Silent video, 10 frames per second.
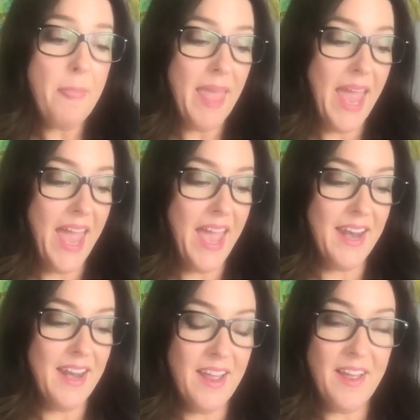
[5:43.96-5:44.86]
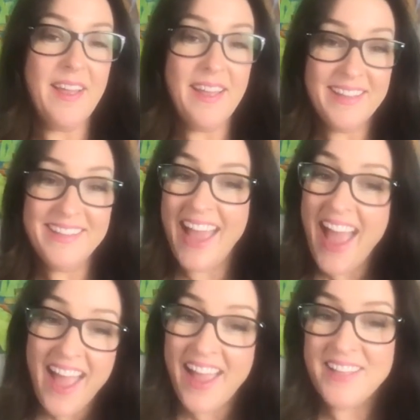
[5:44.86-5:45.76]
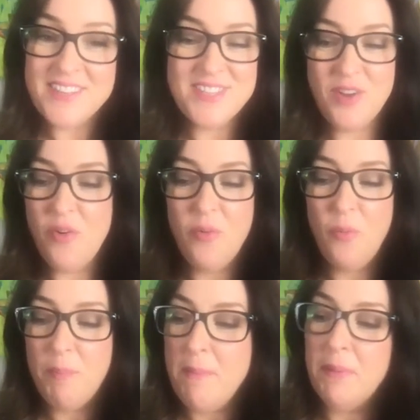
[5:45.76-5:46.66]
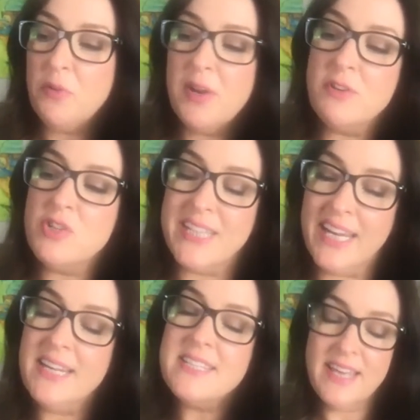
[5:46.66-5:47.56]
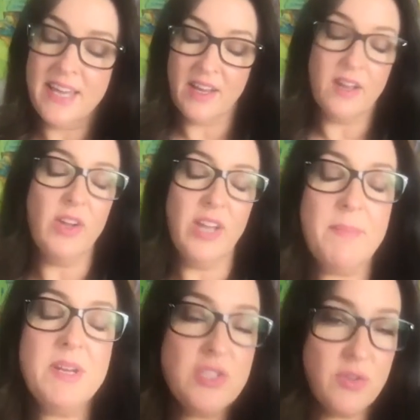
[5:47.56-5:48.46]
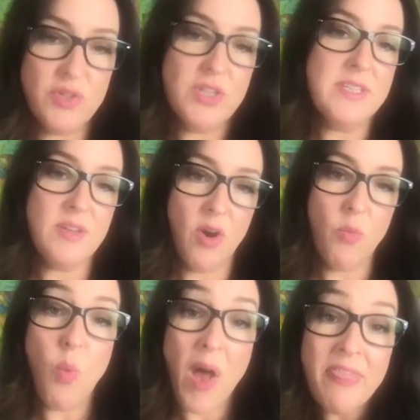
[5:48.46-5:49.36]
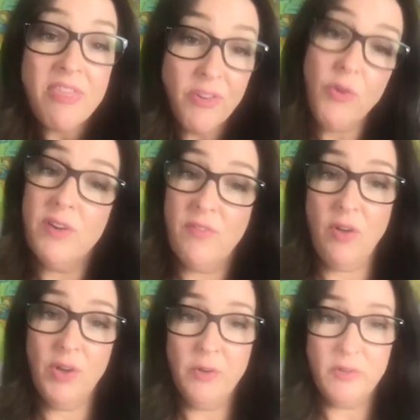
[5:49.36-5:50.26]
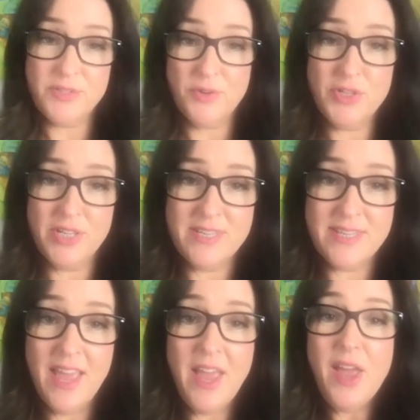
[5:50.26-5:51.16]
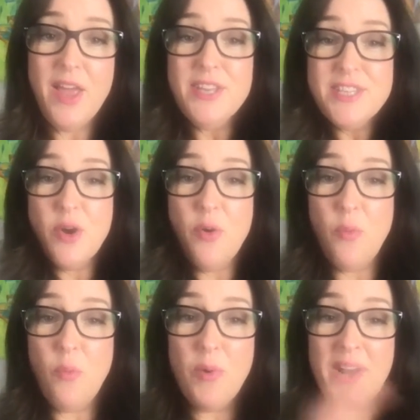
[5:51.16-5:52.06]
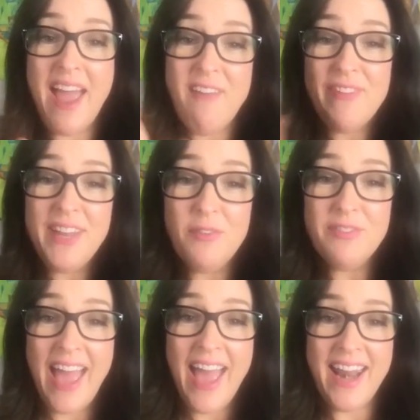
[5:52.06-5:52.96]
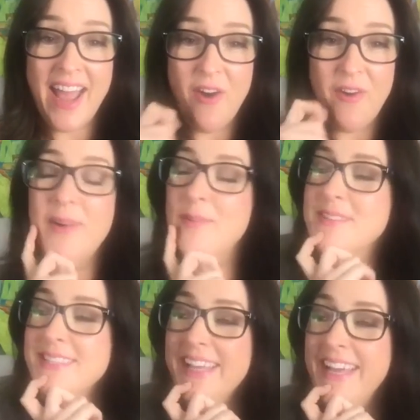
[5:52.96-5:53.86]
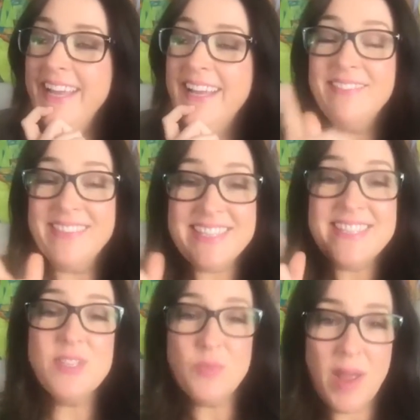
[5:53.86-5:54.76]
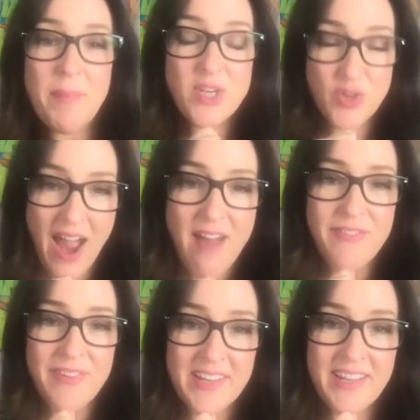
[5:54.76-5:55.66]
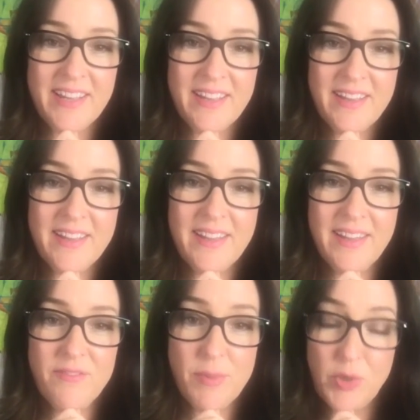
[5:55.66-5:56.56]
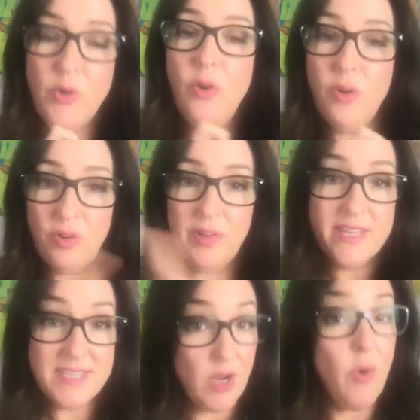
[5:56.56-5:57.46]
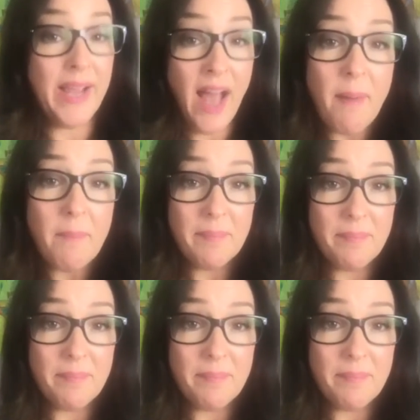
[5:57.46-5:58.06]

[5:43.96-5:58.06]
And so what people don't understand is that image searches are 1/3 of all Google searches. So when I figured that out, I was like, this is why my traffic from Google is going up.